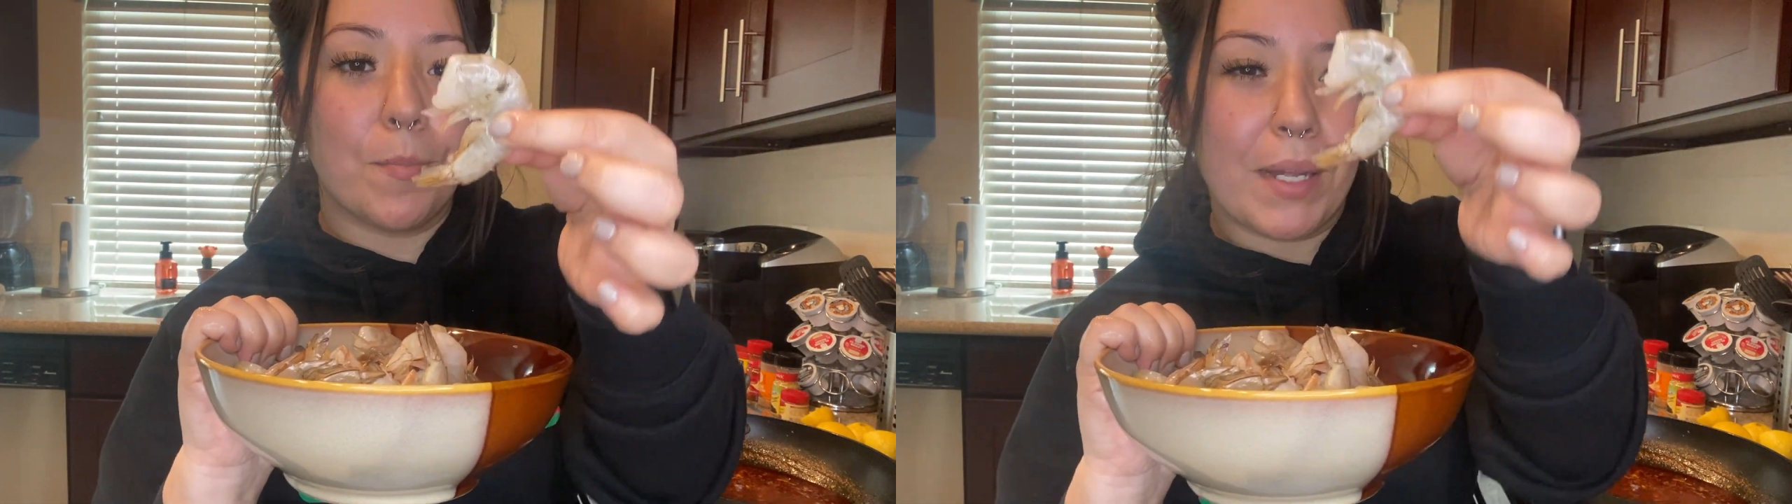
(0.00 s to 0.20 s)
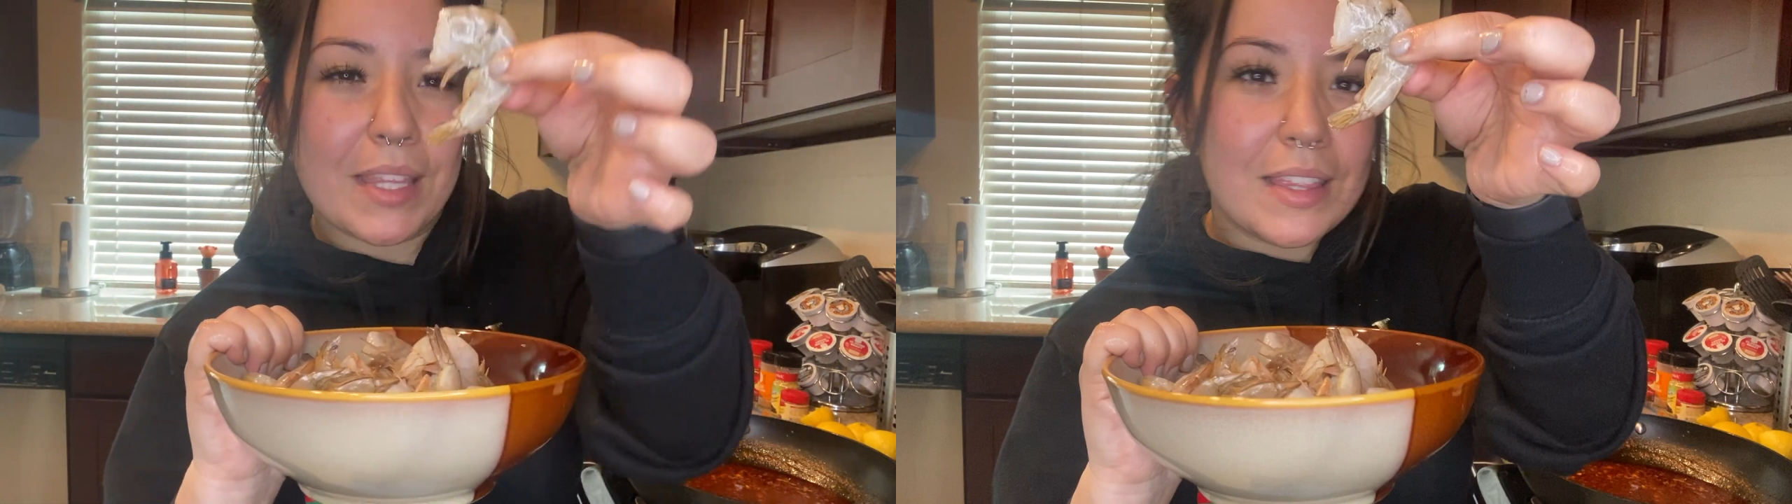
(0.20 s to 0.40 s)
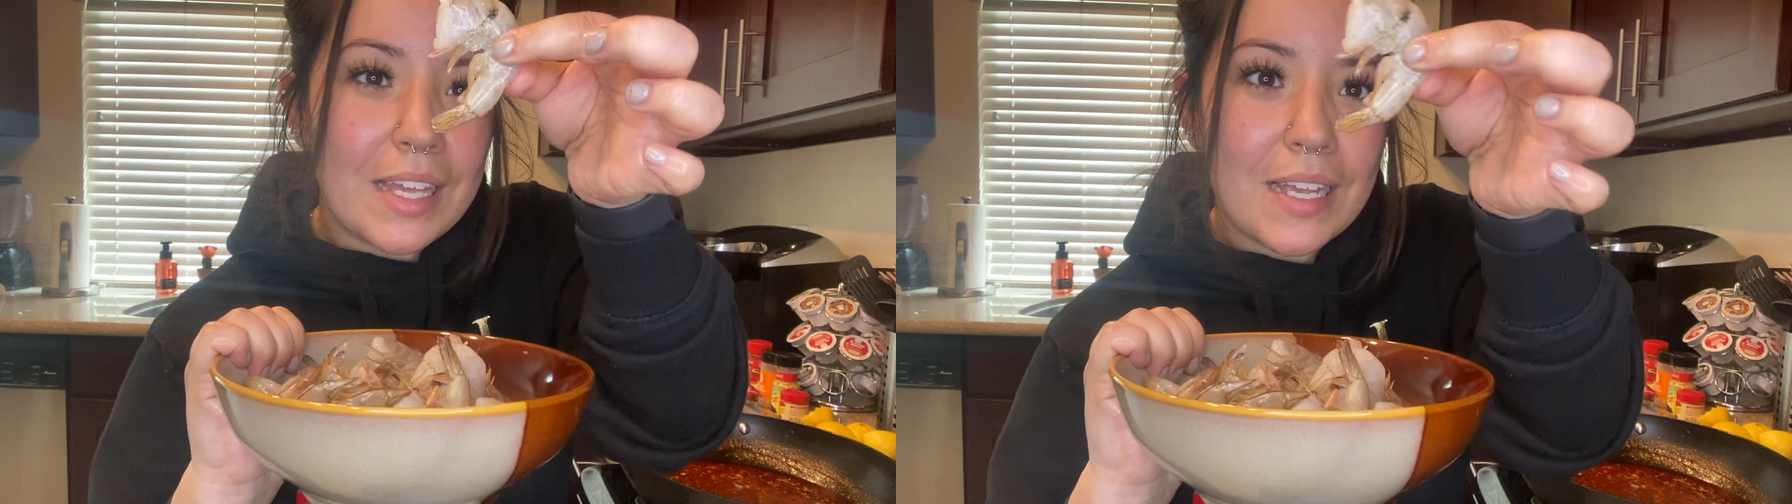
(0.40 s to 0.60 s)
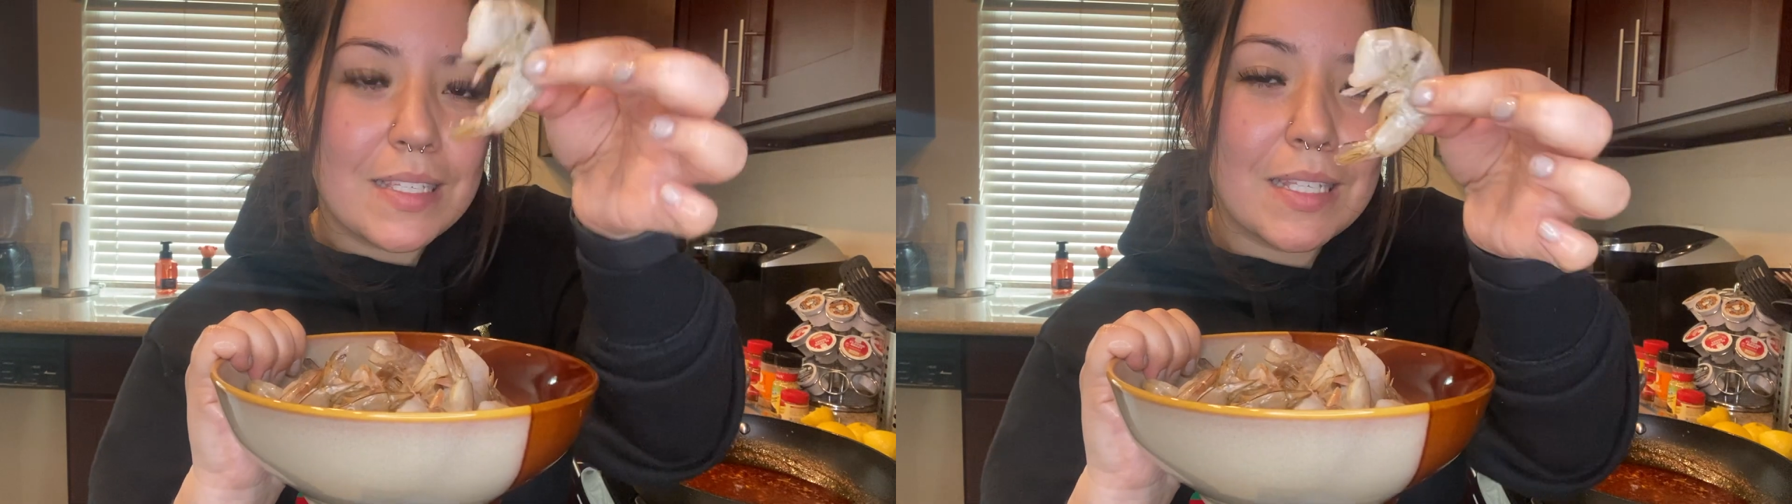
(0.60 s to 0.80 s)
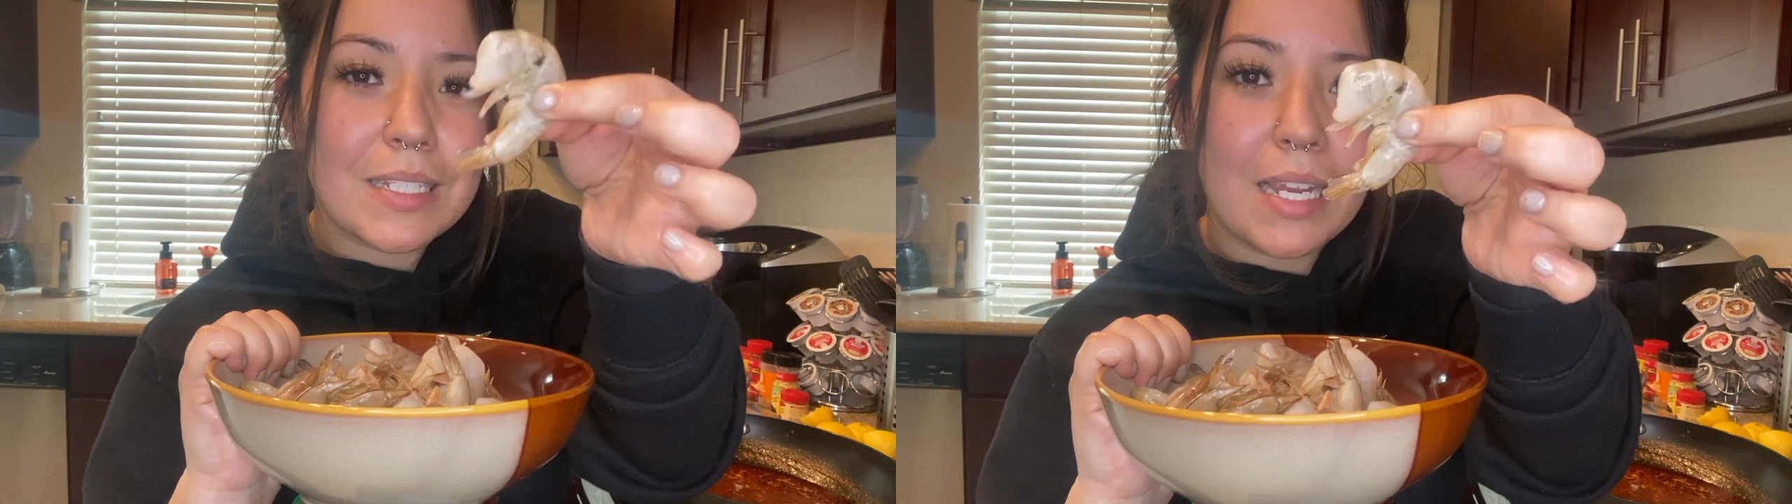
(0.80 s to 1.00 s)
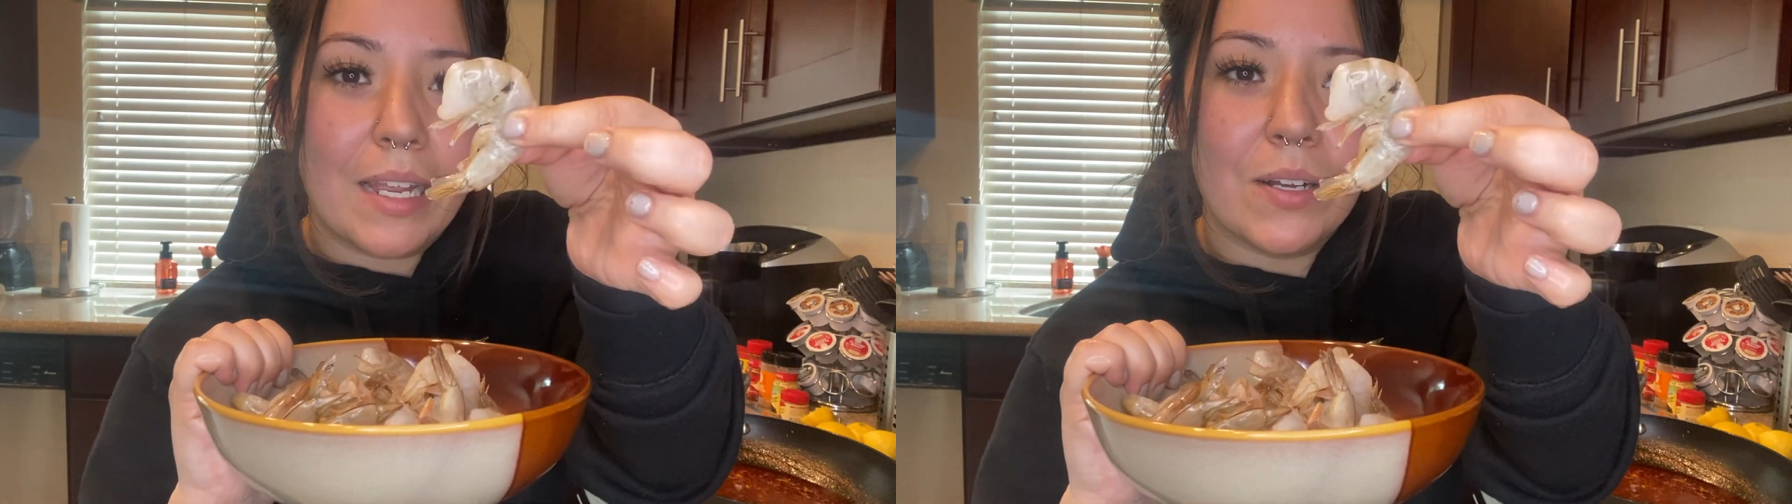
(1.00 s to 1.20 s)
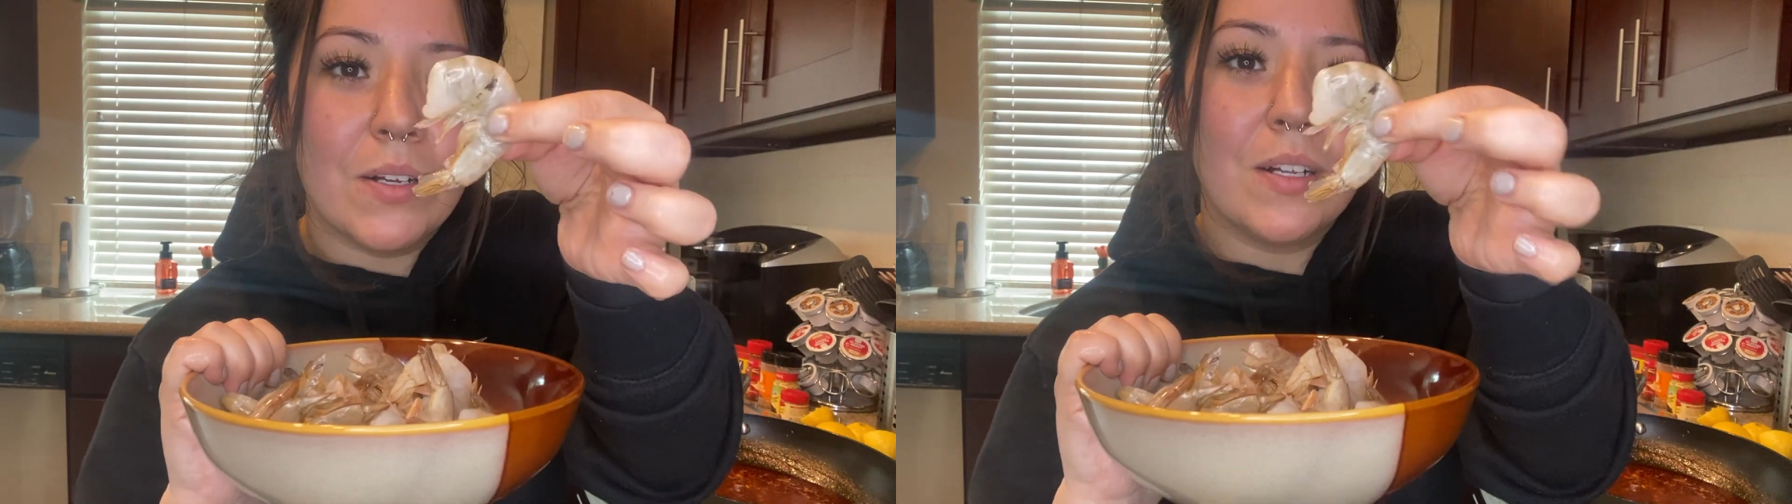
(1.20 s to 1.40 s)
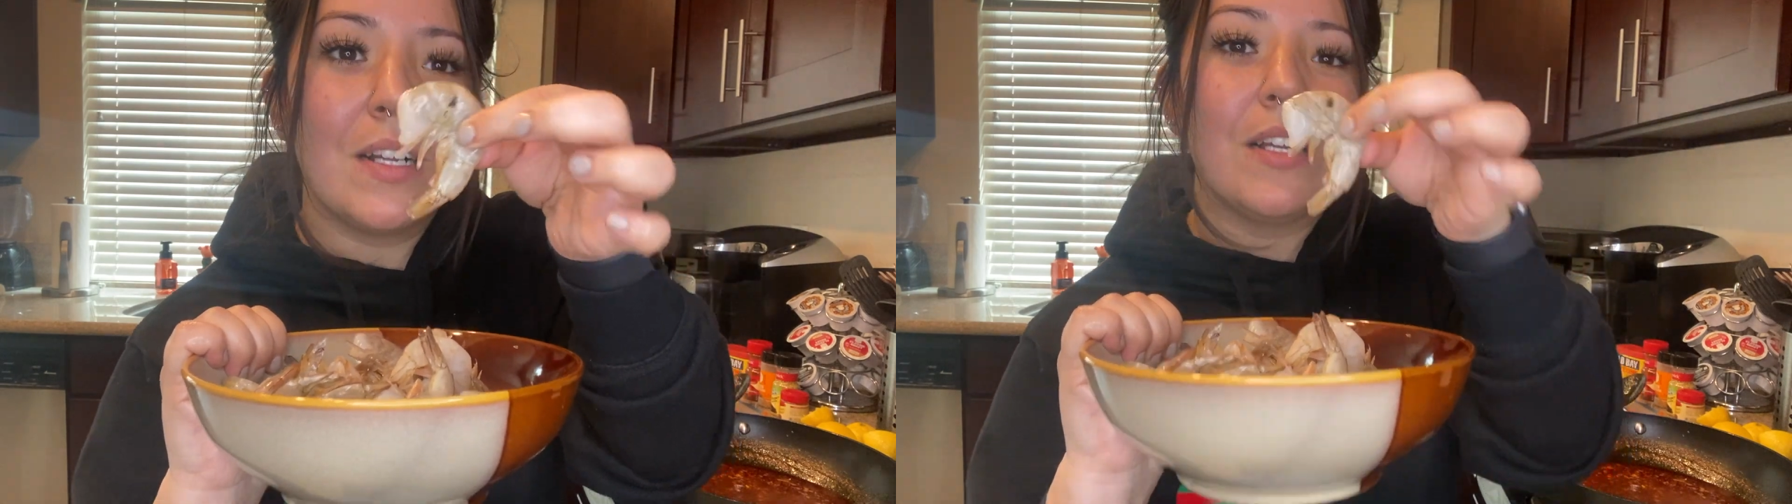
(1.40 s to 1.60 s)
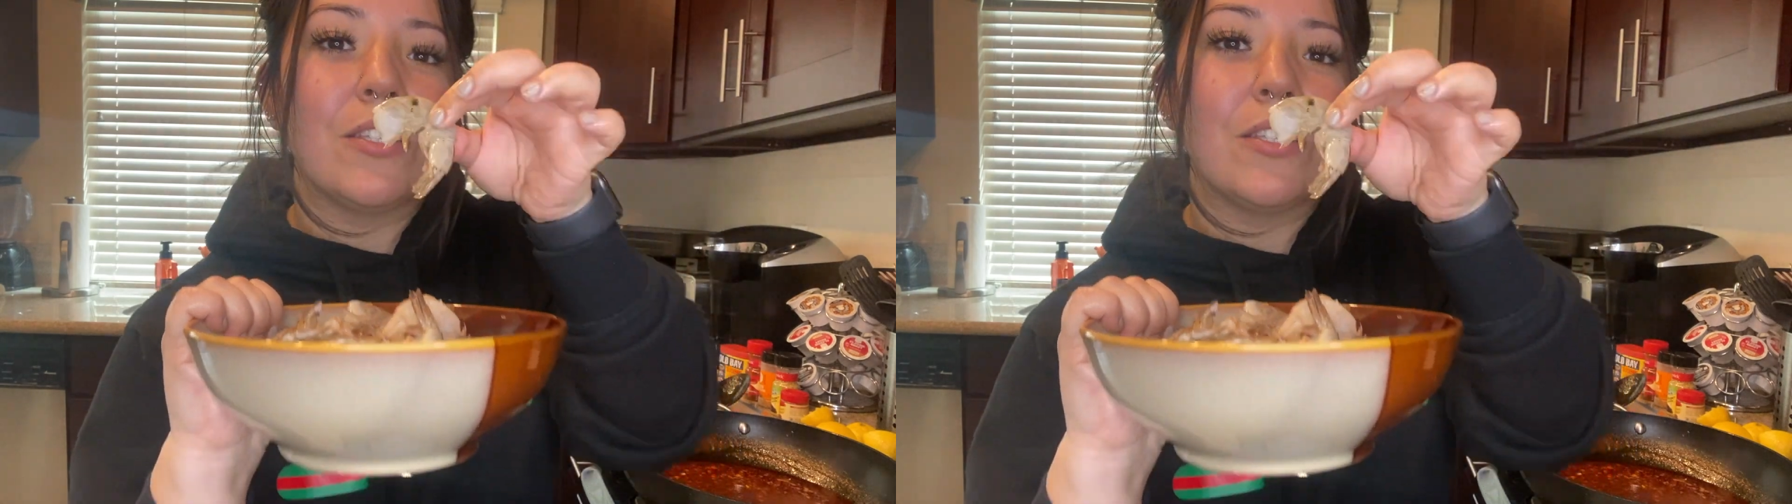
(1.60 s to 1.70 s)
patitas and the tail,